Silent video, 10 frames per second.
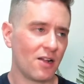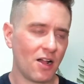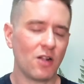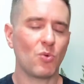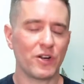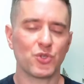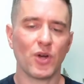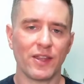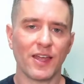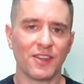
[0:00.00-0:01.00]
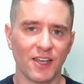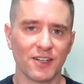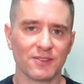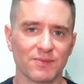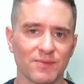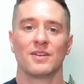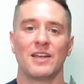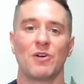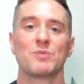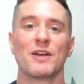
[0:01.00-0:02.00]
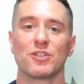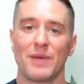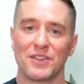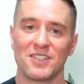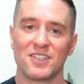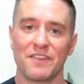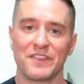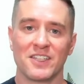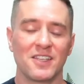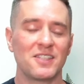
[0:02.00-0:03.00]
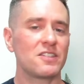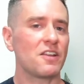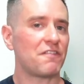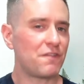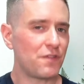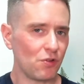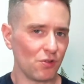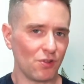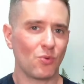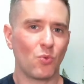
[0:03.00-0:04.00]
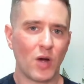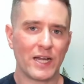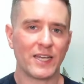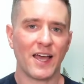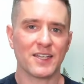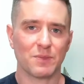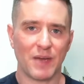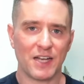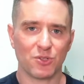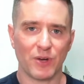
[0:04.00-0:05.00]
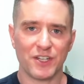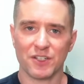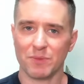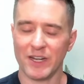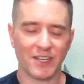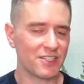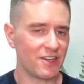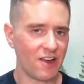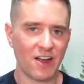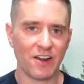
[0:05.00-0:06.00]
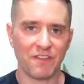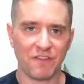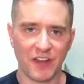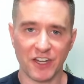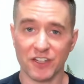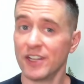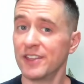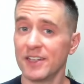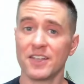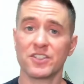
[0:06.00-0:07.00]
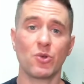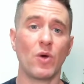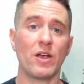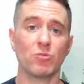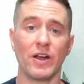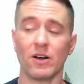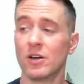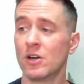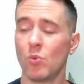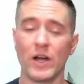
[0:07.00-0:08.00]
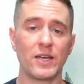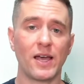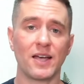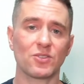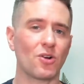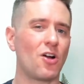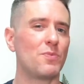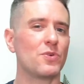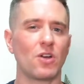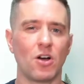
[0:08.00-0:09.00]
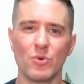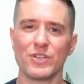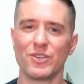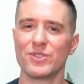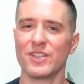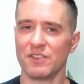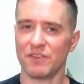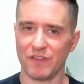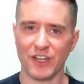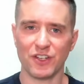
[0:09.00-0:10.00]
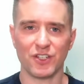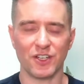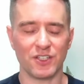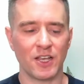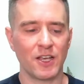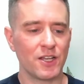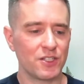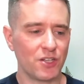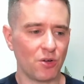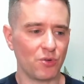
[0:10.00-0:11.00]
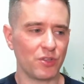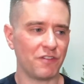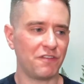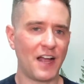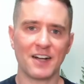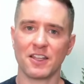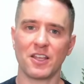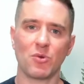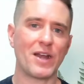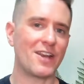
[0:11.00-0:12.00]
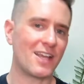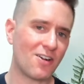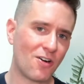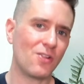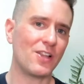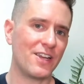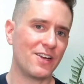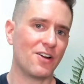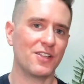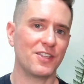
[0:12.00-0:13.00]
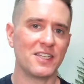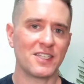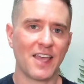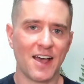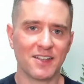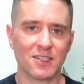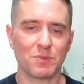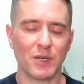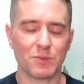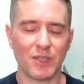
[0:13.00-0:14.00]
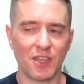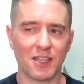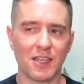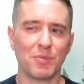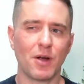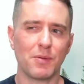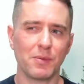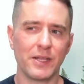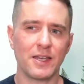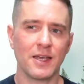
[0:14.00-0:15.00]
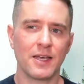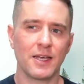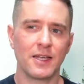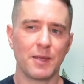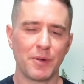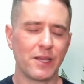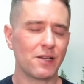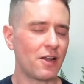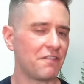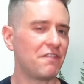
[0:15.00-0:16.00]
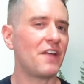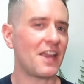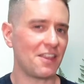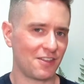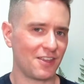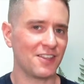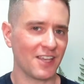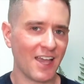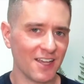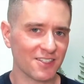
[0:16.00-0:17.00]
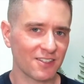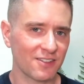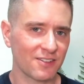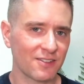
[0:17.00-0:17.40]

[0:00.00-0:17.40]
I'll want to try that thing. Now what's special about this stuff is this is a full wine cask maturation, meaning it's not a finish, and that's actually quite rare. Wine casks are almost always used as finishes, so the fact that they went all in on these casks makes me think they probably had a lot of faith in the casks.